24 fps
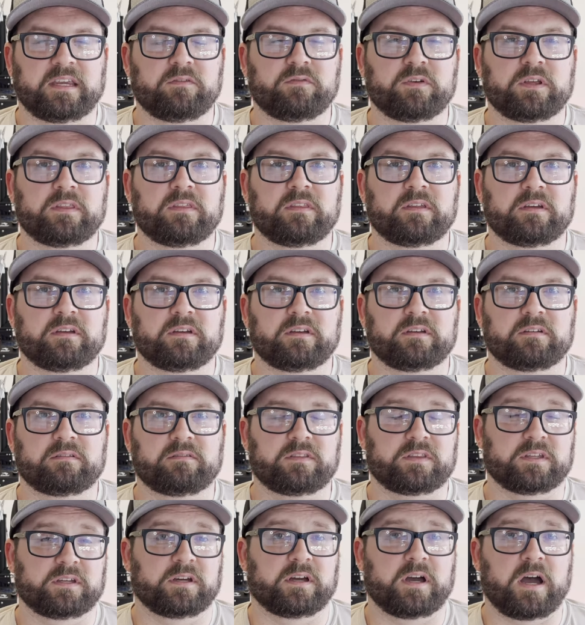Even the
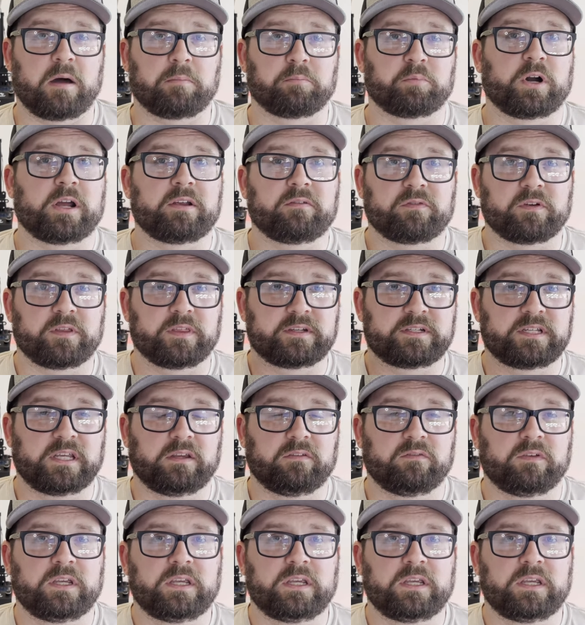upright for the TV,